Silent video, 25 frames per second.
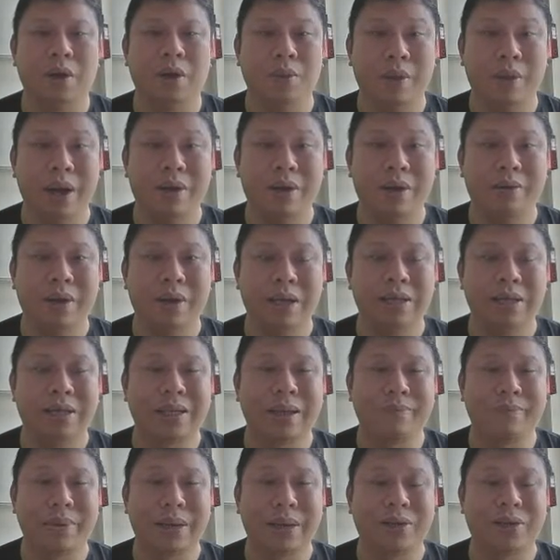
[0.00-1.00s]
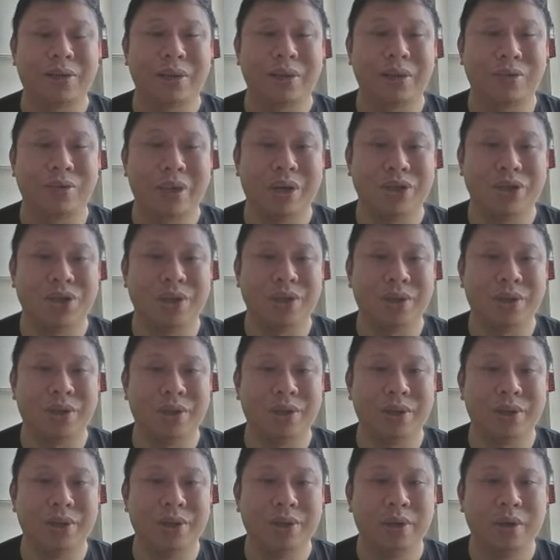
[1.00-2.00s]
Well, let's come back to the
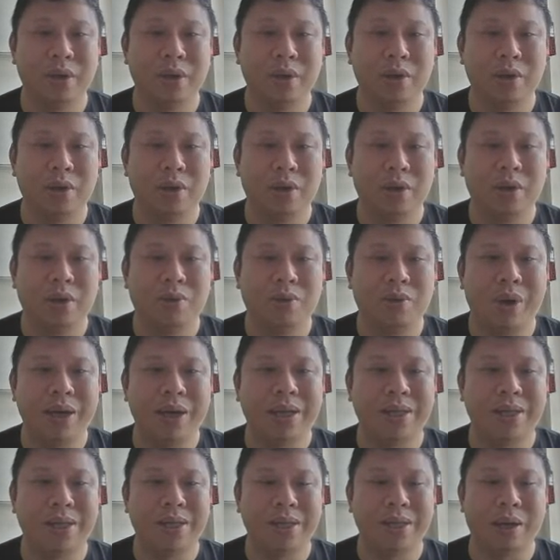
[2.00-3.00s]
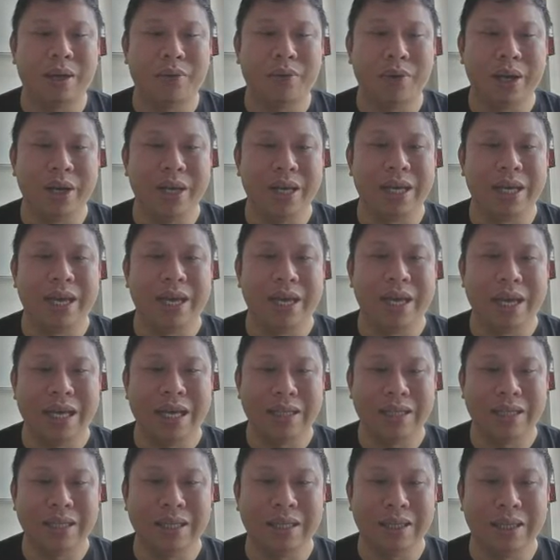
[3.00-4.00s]
question. Why is it that we need an
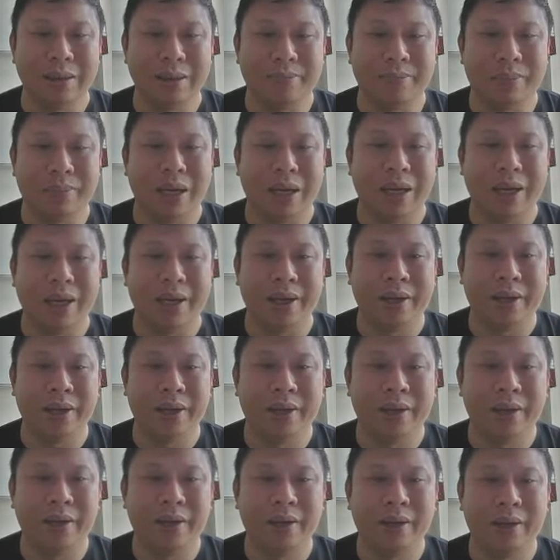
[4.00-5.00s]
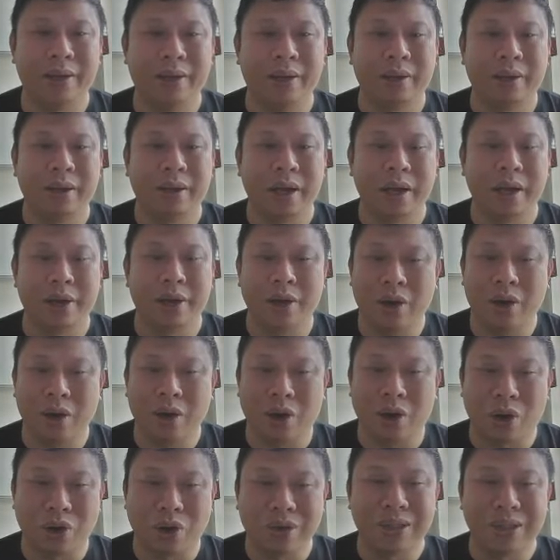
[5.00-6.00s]
AC supply and not
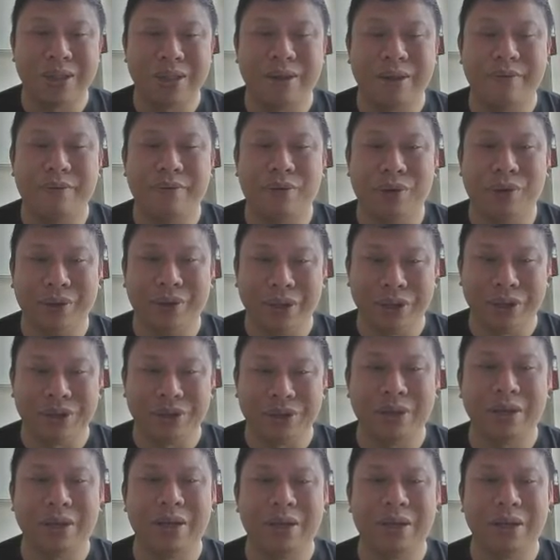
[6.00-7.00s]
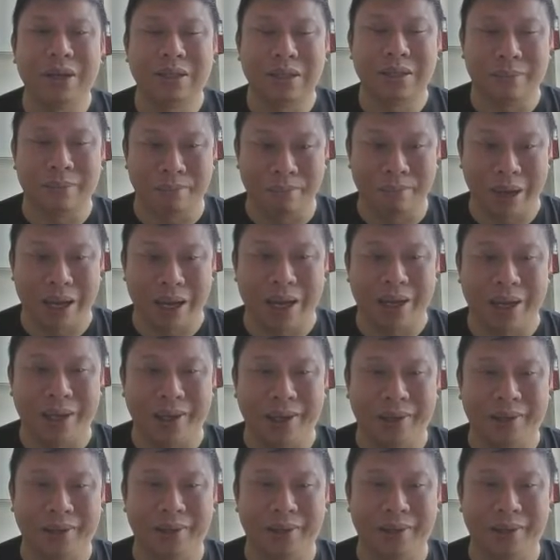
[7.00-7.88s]
a constant voltage supply?